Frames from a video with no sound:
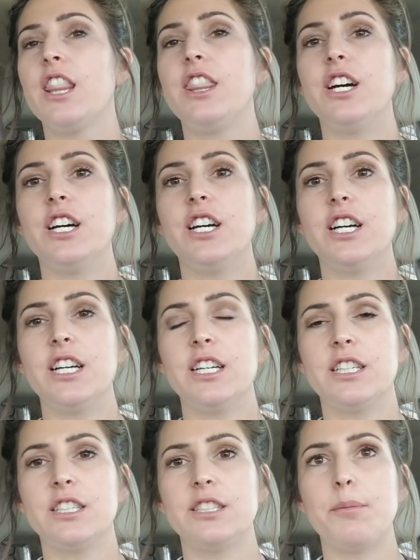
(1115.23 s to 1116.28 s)
the
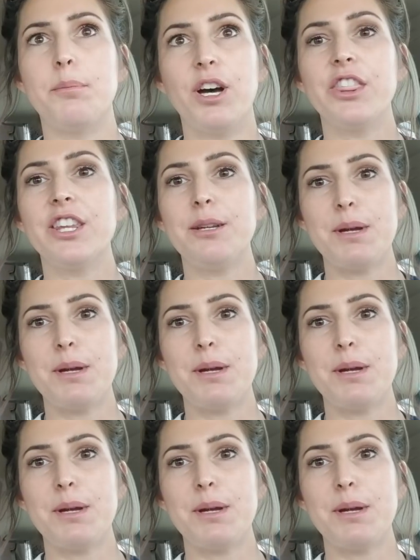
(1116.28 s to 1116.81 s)
monthly